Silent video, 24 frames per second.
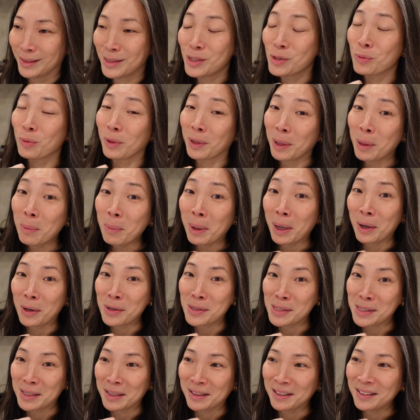It's really
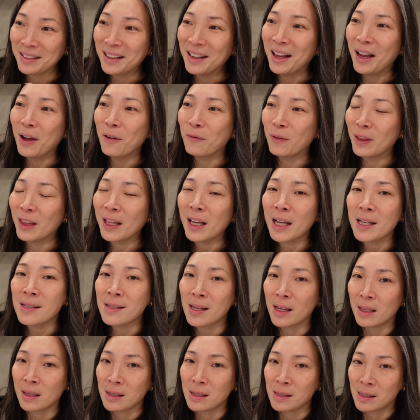embarrassing. I feel like I
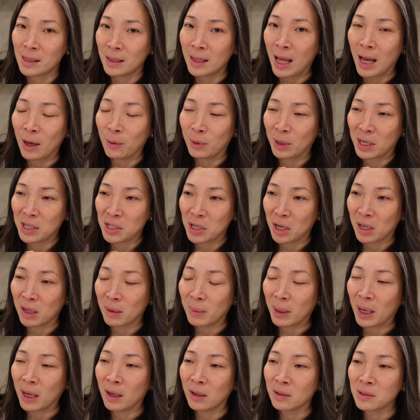say this a lot when I talk
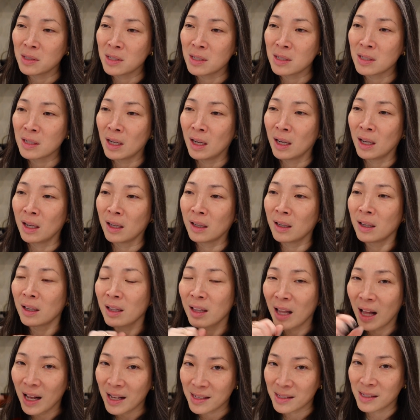about uh,
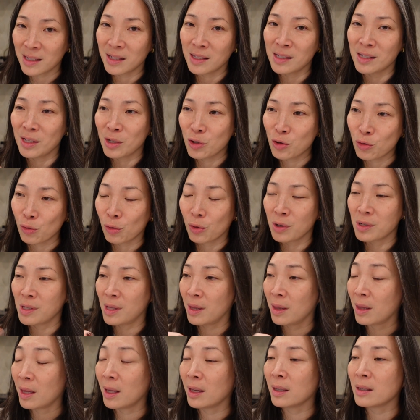closets and drawers and
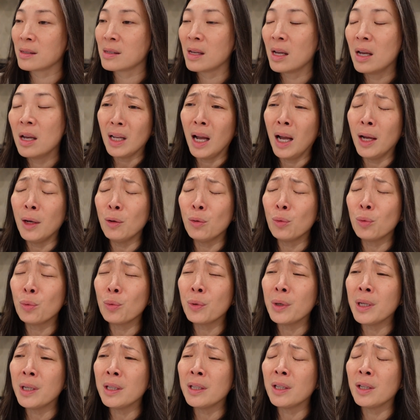things. I
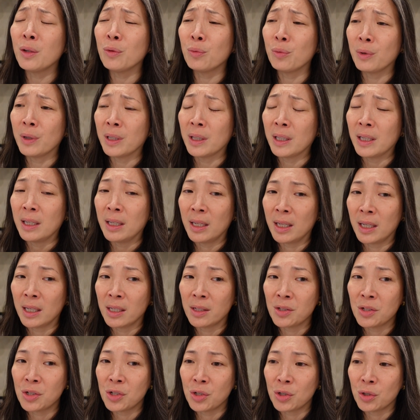really, really
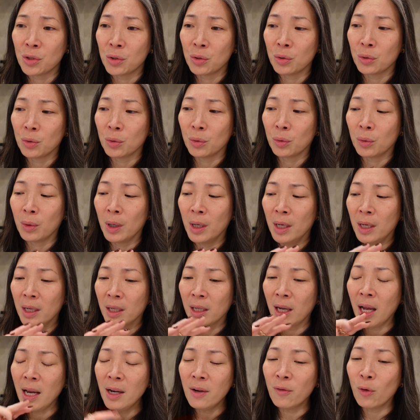need to
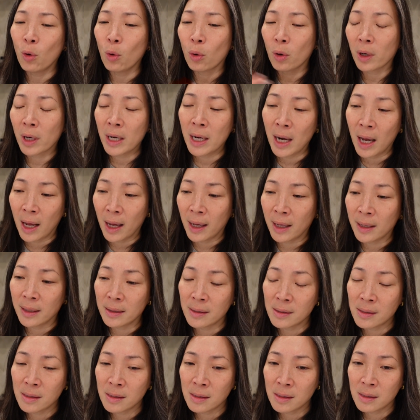kind of
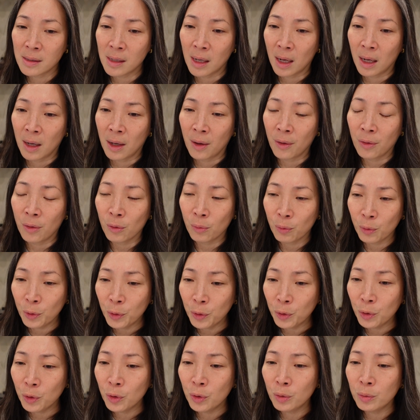organize uh, the
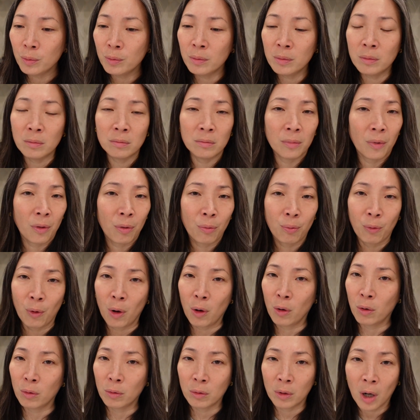room,
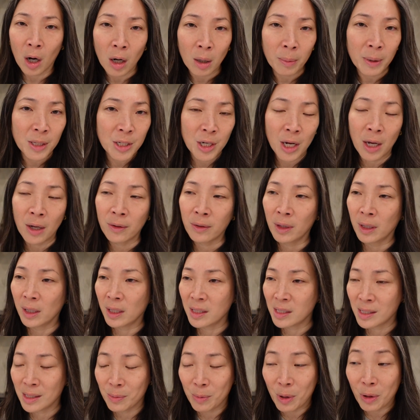throw garbage out that
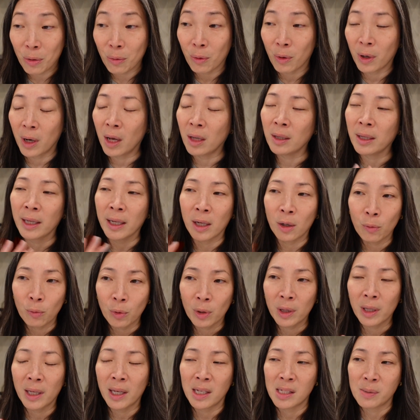needs to be thrown out. Like it
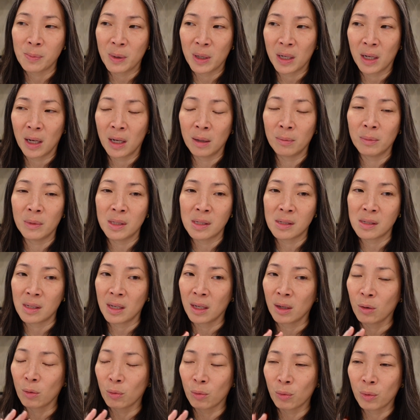really has become this
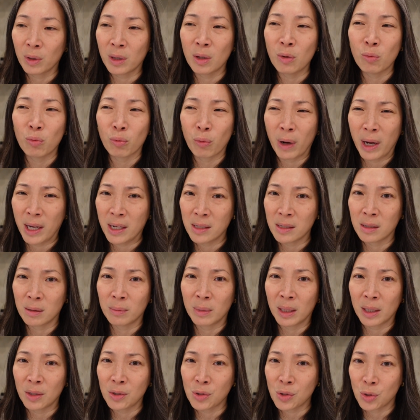like really random
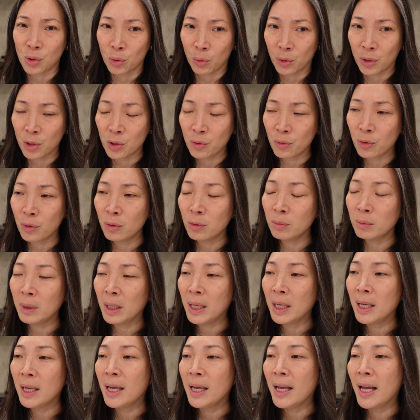like storage room.
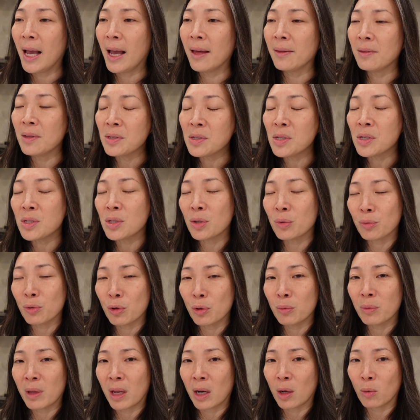And this is the
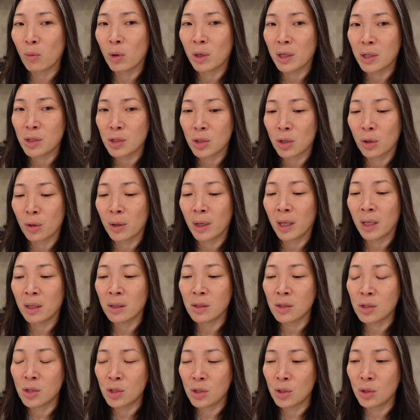room that I want to turn
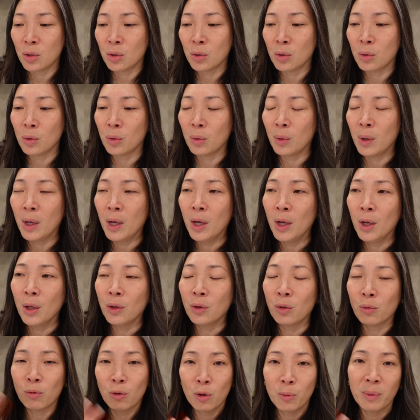into
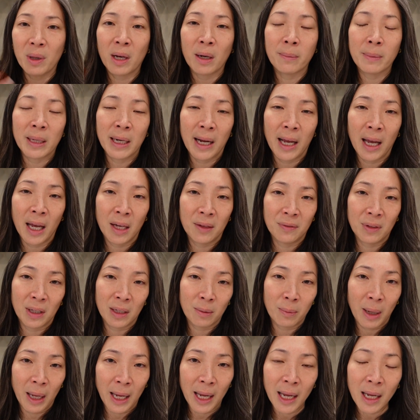the room that I'm going to have like
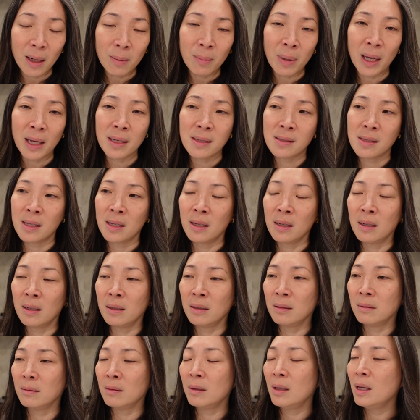my handbags
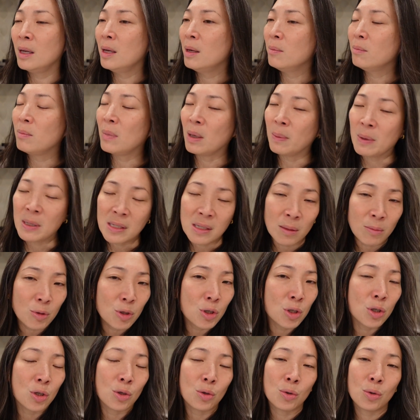in, maybe some
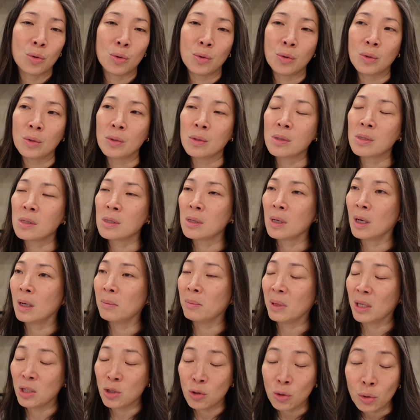shoes, uh,
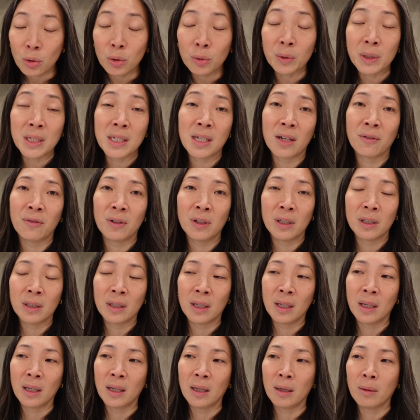my jewelry
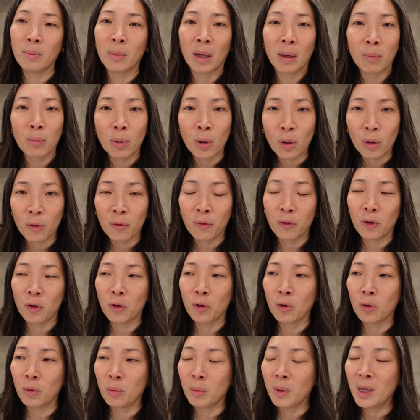definitely, my
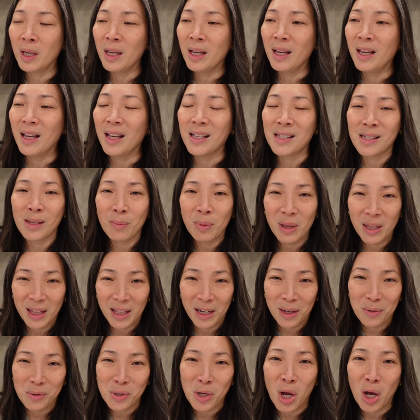perfume. It's something that
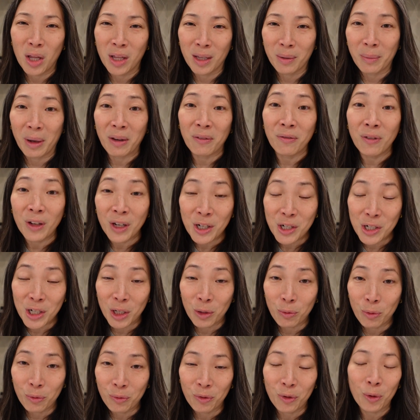I was calling my
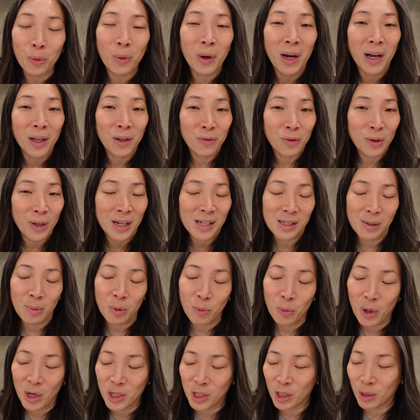finishing room for a while. If you guys have
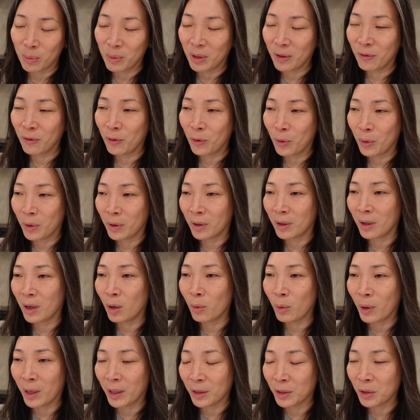been watching me for a
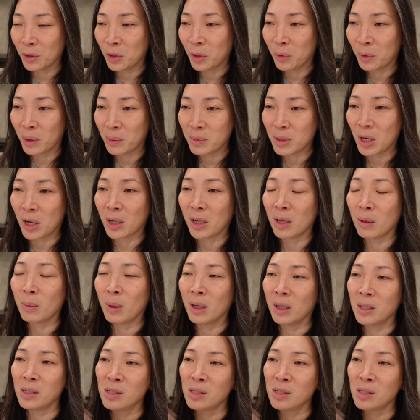while, you know what I'm talking about.